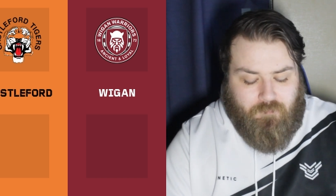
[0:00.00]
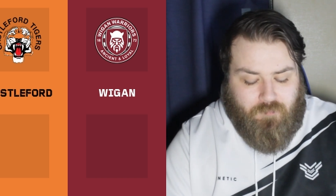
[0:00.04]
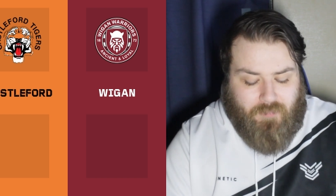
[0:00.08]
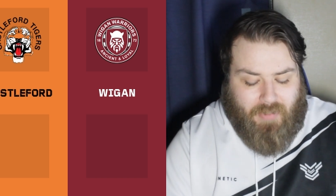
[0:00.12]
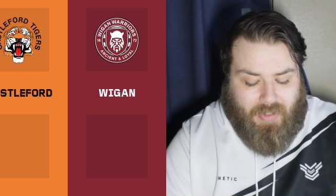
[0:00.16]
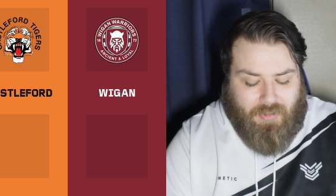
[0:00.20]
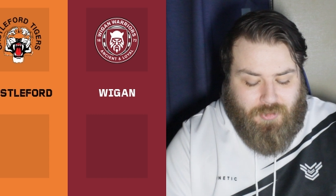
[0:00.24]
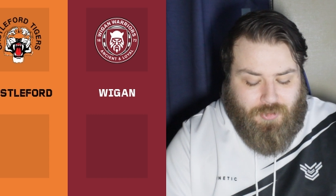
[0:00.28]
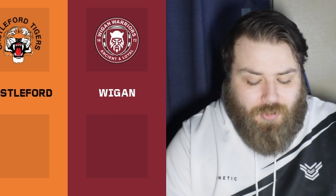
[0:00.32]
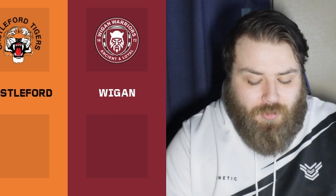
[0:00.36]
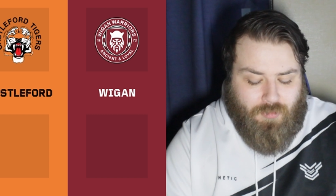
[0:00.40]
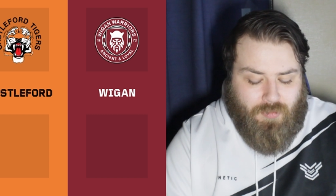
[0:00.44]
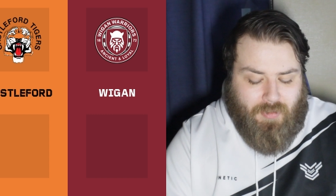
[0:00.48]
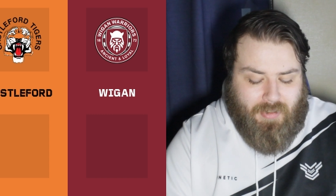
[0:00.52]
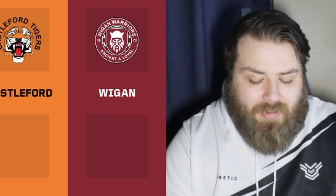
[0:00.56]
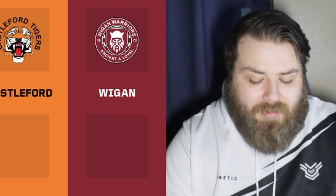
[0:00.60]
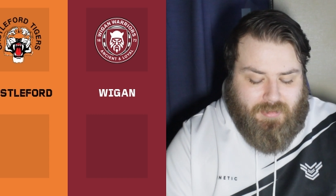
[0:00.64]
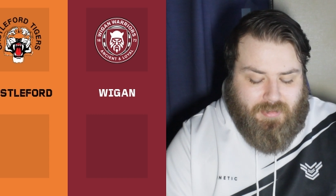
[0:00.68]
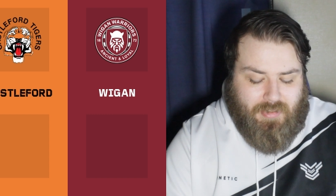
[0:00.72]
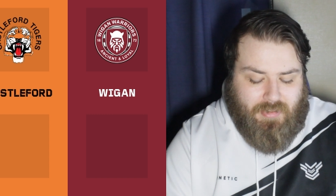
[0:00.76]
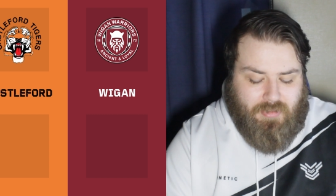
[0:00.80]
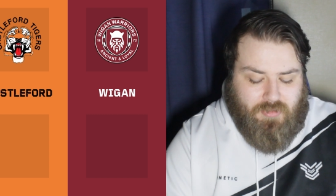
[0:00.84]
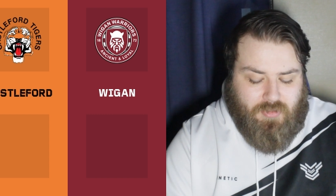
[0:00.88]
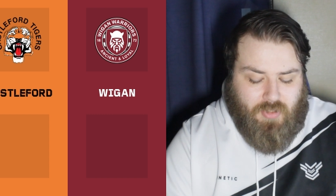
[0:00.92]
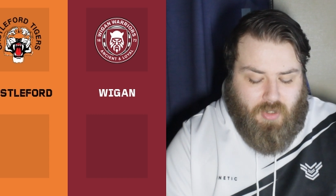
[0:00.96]
I do think
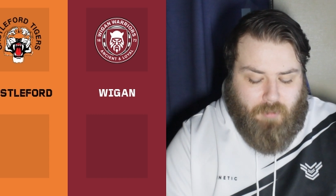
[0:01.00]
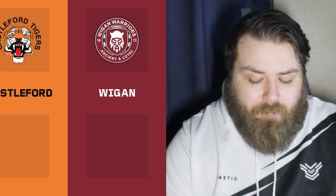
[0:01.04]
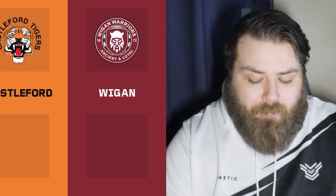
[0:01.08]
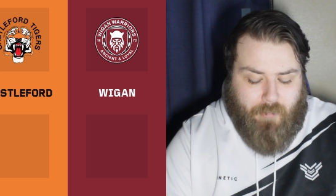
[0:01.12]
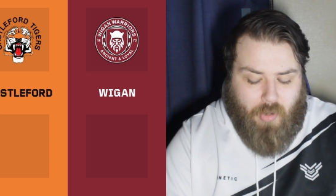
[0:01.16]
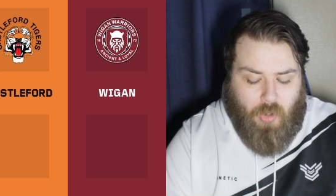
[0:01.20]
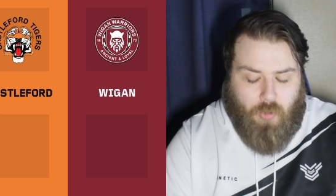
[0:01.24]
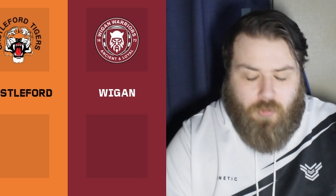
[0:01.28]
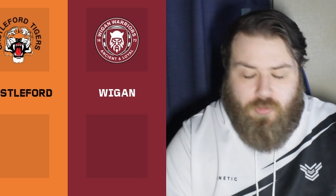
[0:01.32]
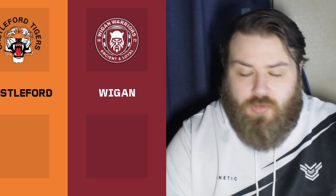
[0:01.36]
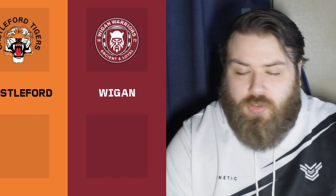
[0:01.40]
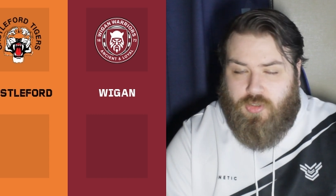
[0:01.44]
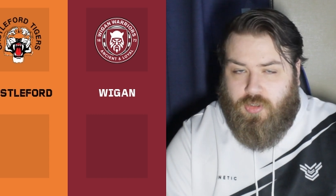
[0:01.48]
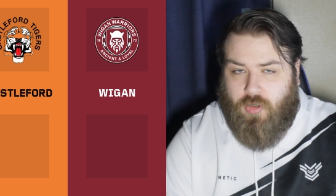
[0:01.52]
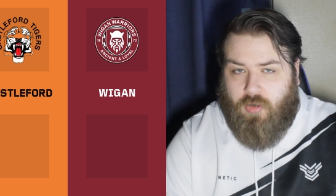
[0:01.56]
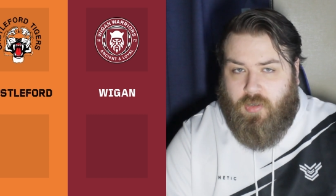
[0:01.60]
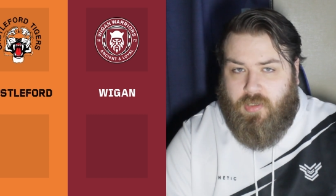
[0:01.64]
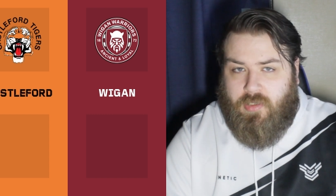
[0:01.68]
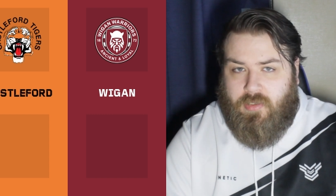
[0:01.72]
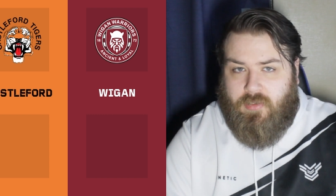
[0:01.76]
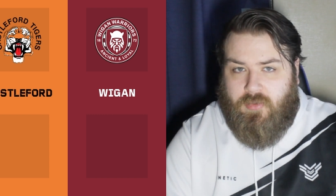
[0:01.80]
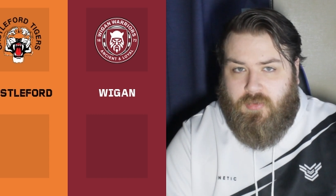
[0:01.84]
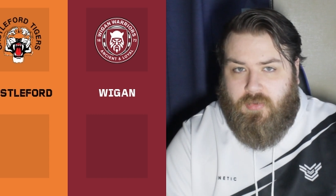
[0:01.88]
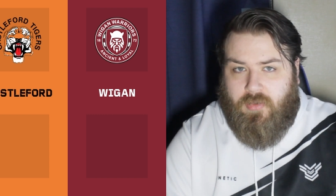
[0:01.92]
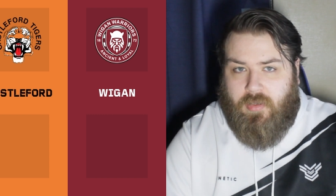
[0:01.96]
since Amon
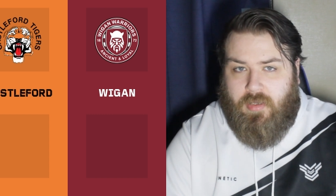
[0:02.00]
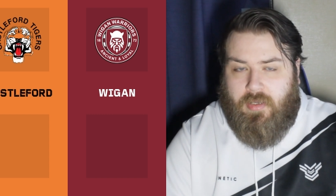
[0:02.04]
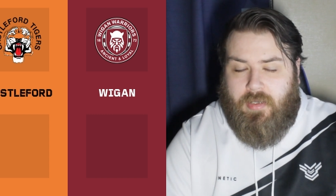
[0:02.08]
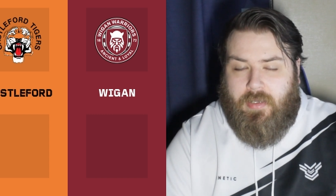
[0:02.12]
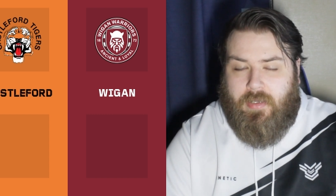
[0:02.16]
joined,